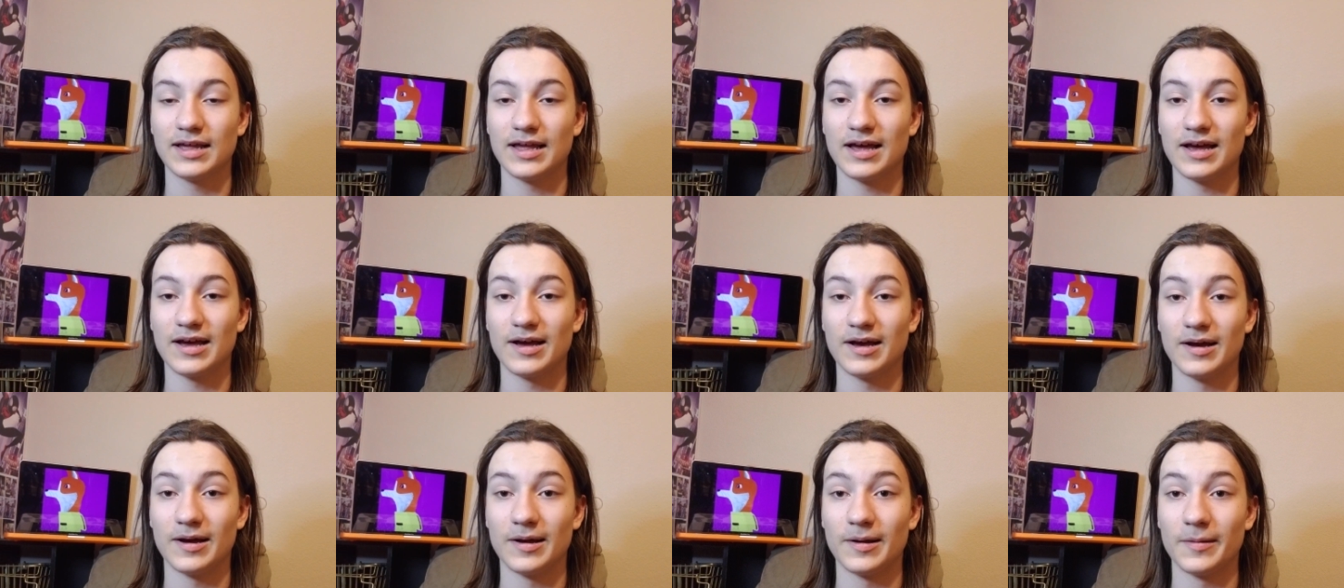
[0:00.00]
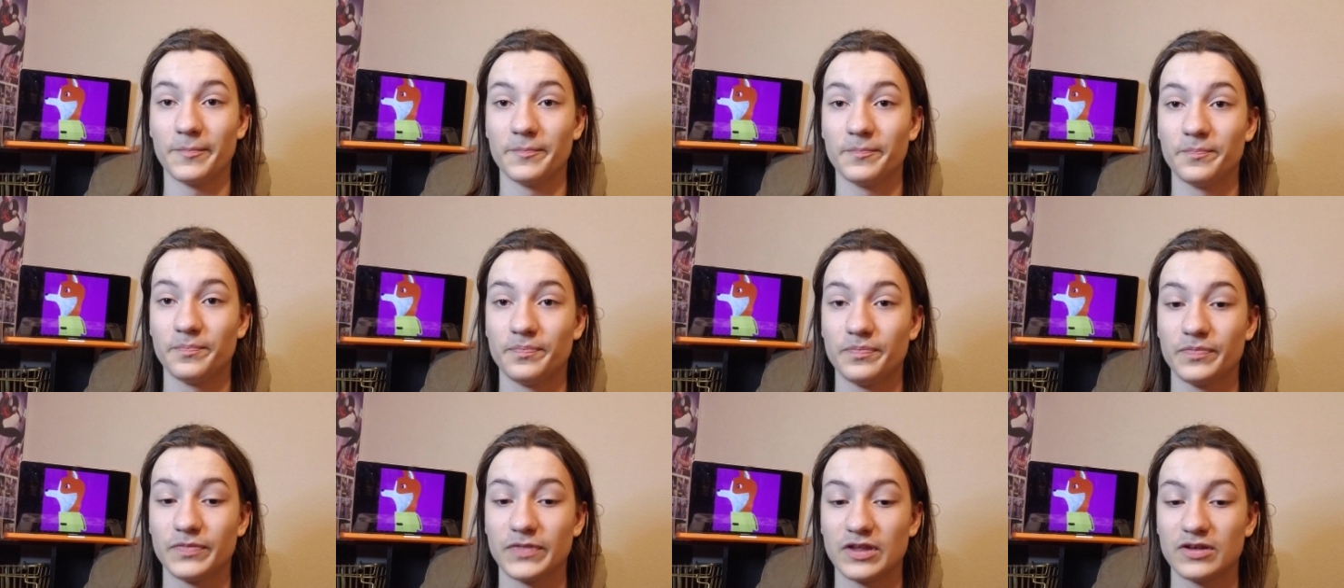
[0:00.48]

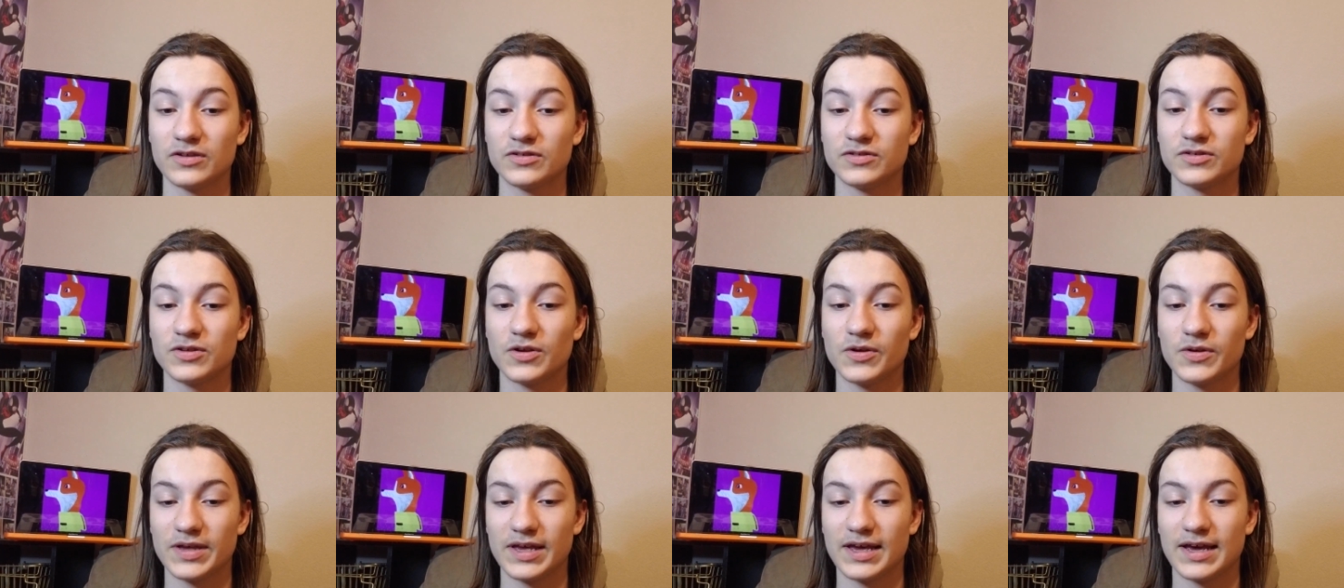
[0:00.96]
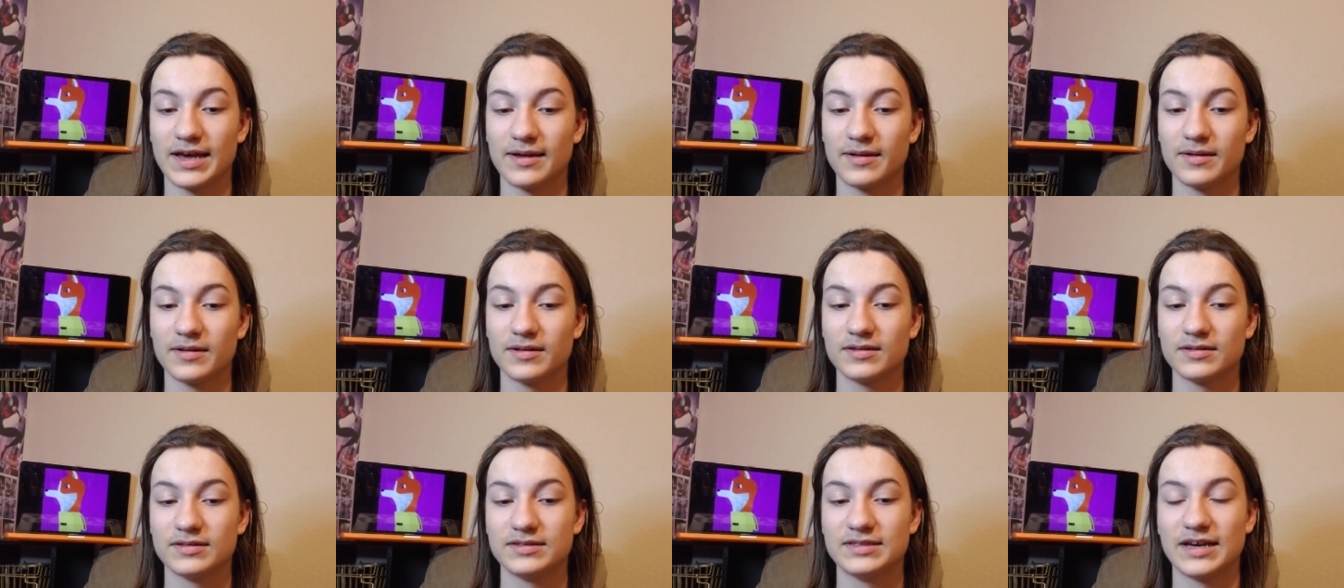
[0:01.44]
Um, so yeah,
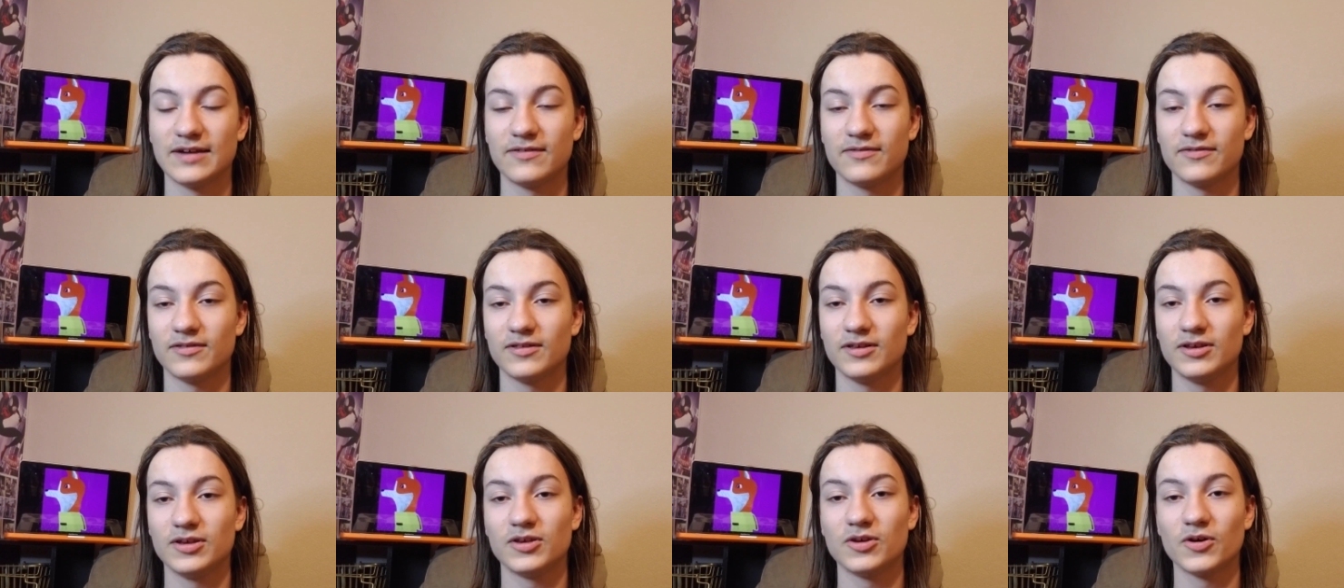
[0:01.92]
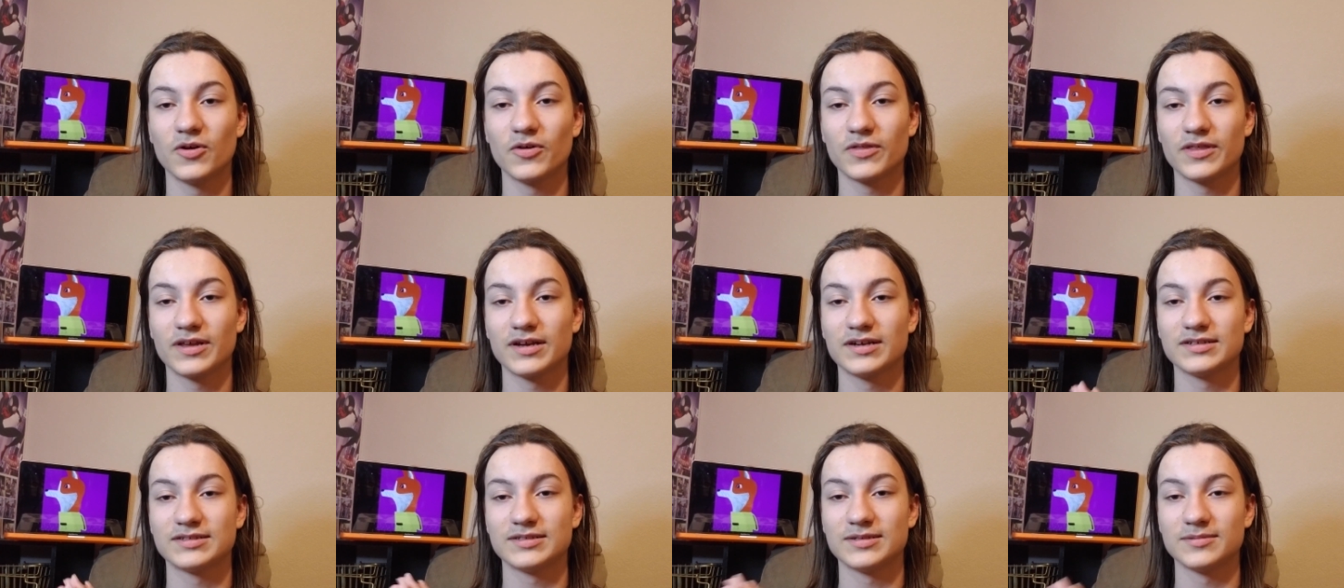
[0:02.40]
definitely go
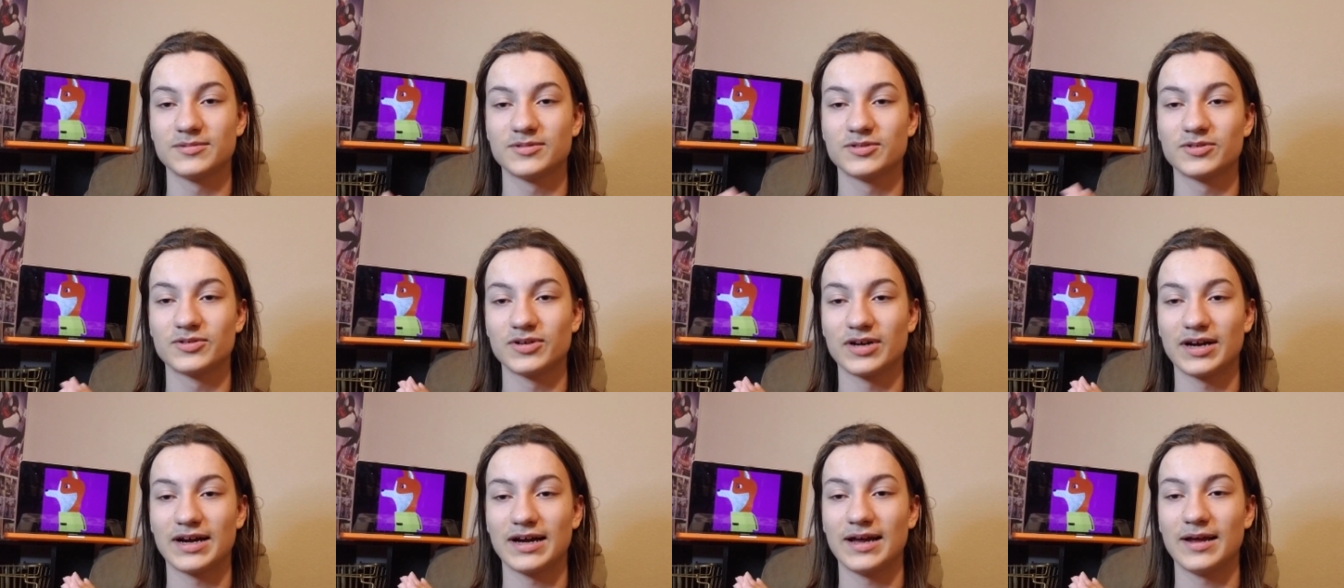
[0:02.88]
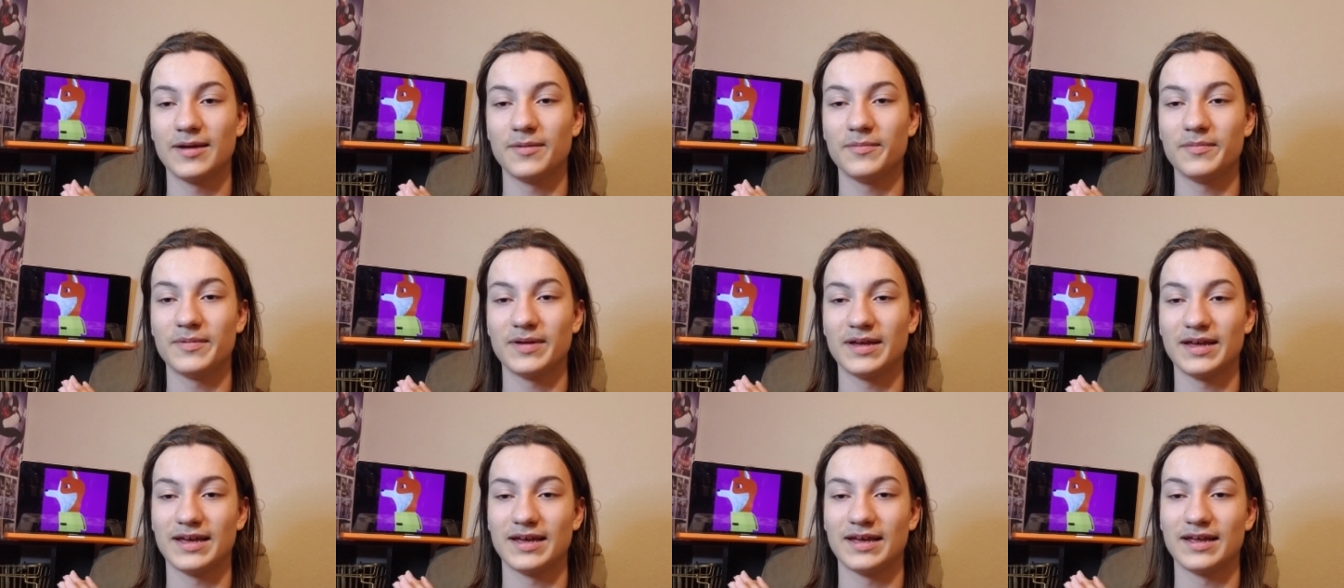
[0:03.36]
there, subscribe,
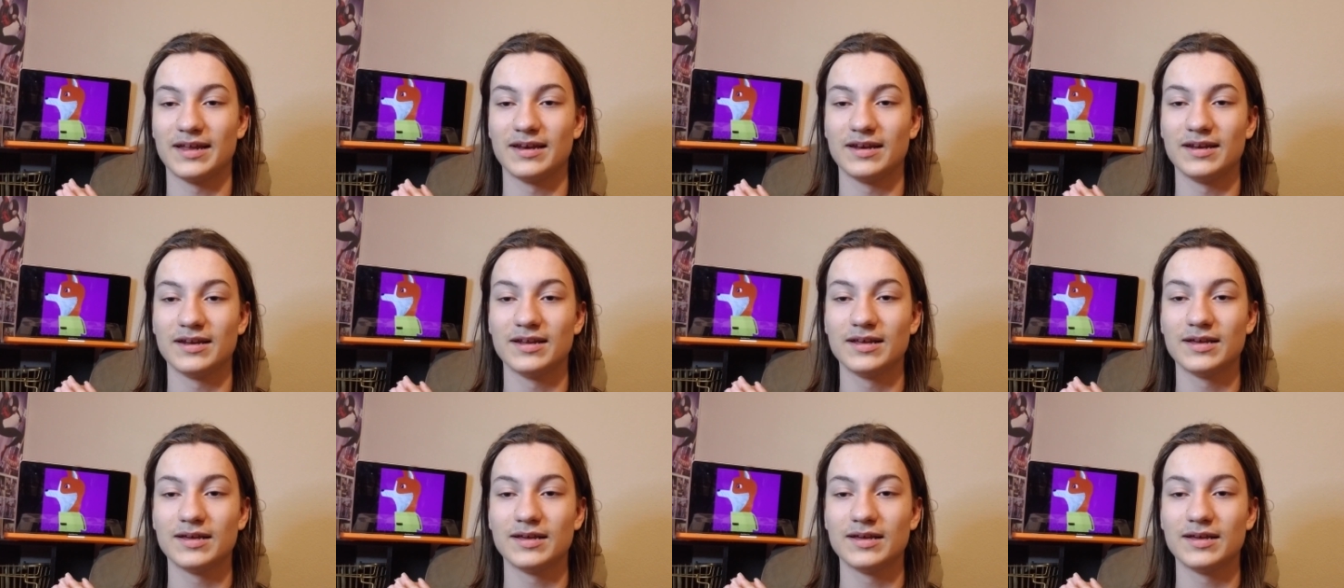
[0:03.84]
and